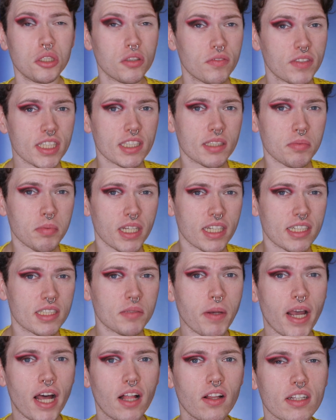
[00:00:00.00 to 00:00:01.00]
Juvia's
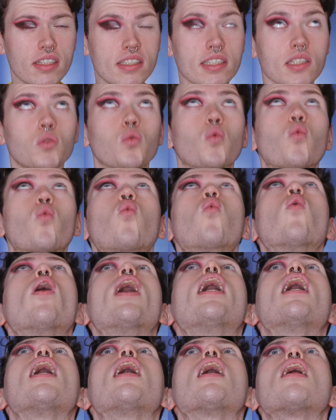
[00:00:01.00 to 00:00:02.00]
Place palettes and
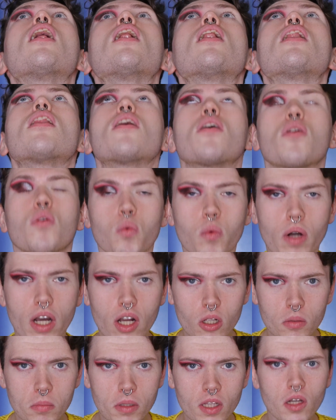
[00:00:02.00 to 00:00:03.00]

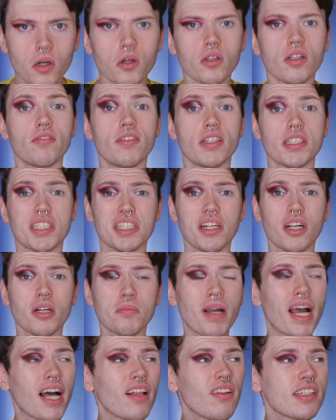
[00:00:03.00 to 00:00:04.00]
well below the
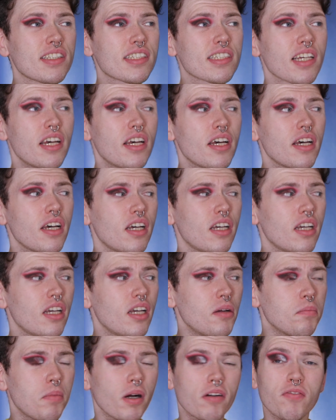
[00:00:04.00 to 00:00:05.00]
Viseart palettes.
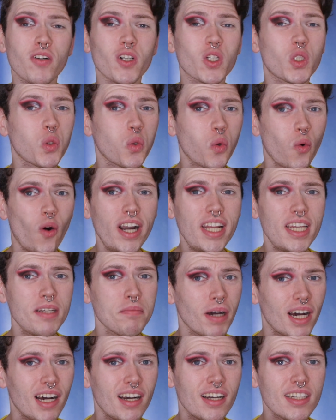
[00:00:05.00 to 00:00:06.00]
But for
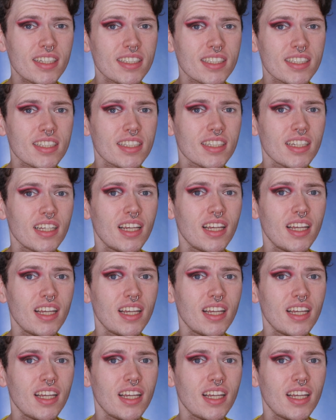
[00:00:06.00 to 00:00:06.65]
20 bucks,